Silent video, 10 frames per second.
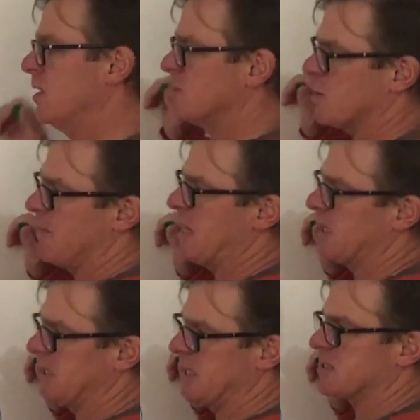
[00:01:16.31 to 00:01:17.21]
So I made a
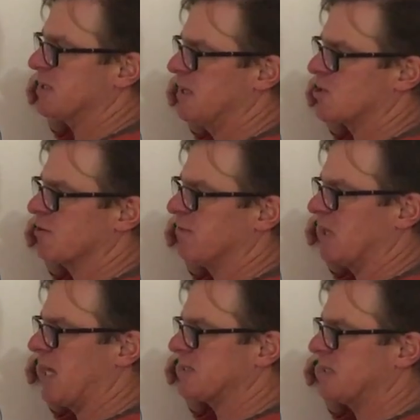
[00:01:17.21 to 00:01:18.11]
list. Initial
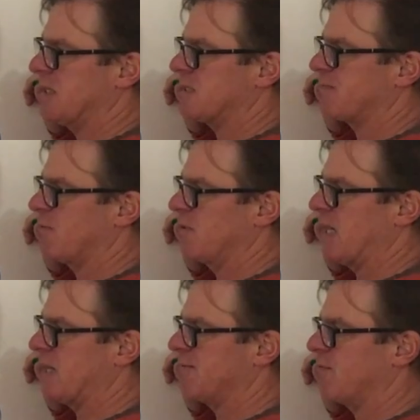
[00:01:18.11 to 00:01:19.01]
velocity is
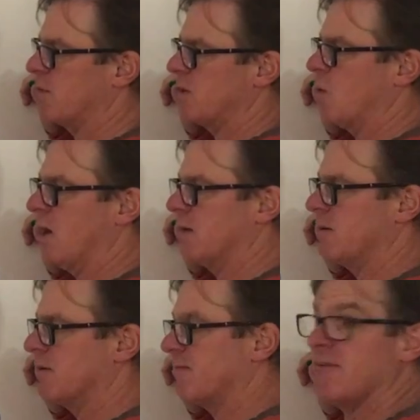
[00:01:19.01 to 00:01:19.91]
negative 41.
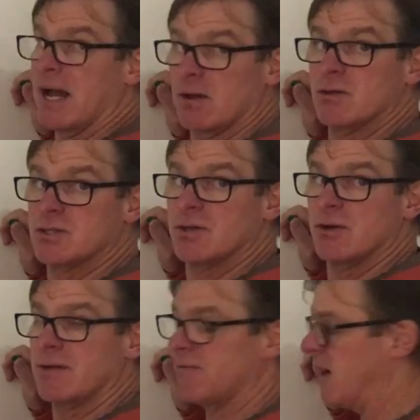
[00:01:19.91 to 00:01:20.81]
Final is
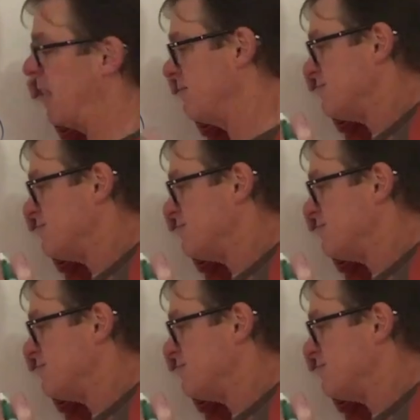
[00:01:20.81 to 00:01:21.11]
35.